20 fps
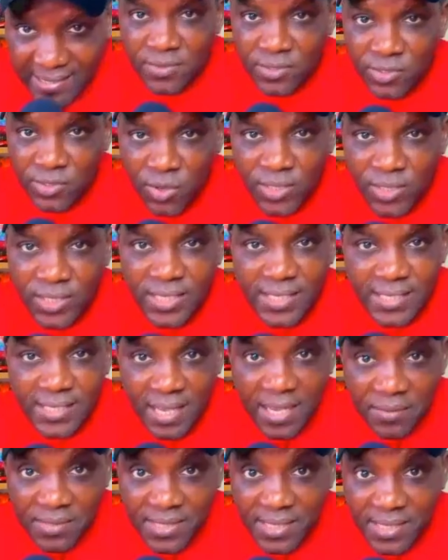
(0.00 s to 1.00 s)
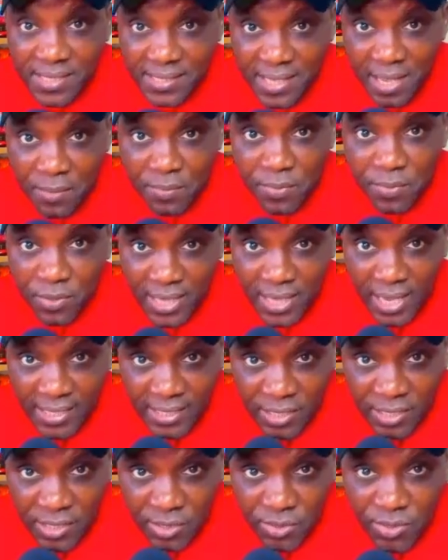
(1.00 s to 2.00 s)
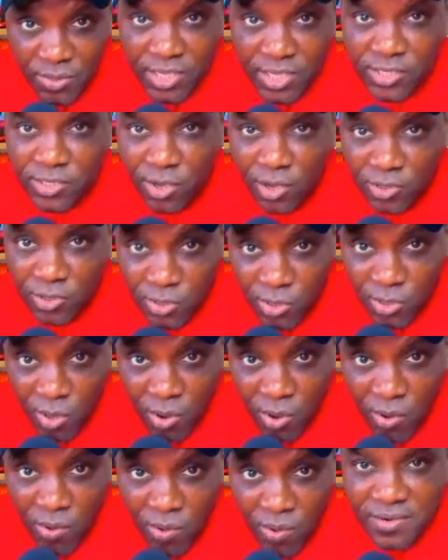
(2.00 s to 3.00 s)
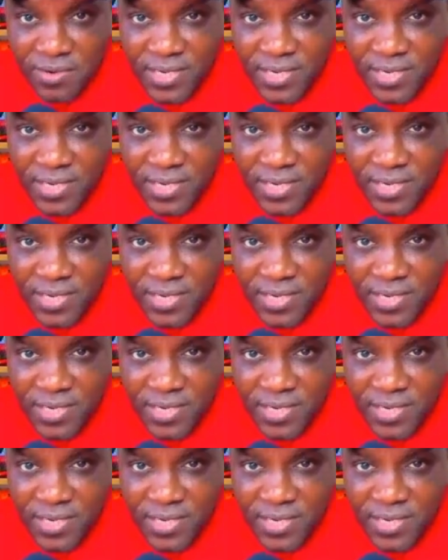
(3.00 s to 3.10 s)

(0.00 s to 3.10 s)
So the same system protecting you is also